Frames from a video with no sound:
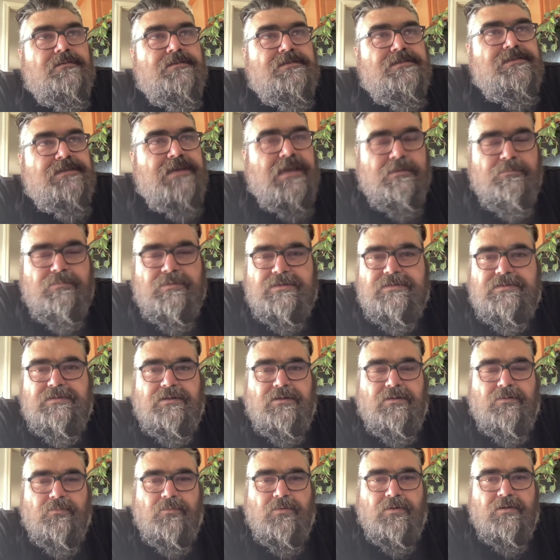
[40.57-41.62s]
tape it to
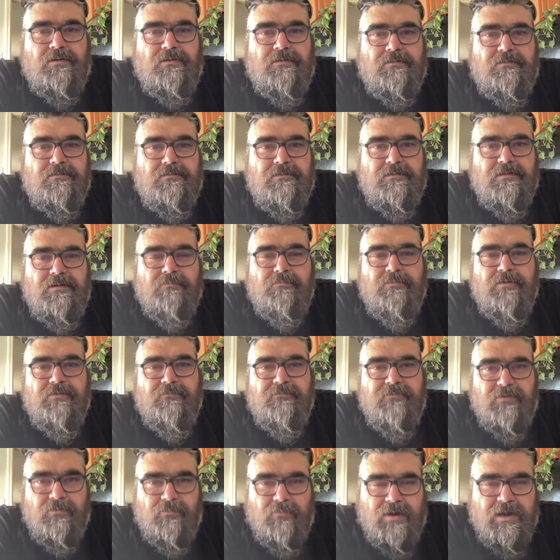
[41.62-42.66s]
your wall
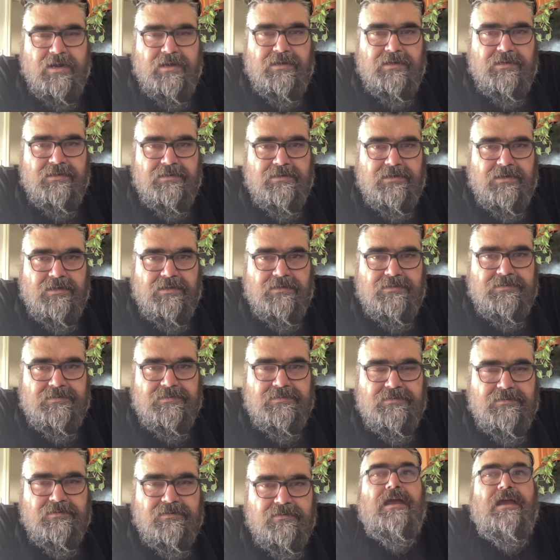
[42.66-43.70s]
above your writing
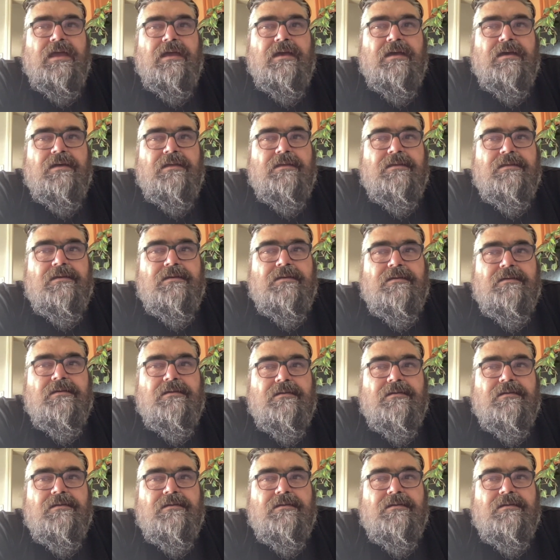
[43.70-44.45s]
desk, and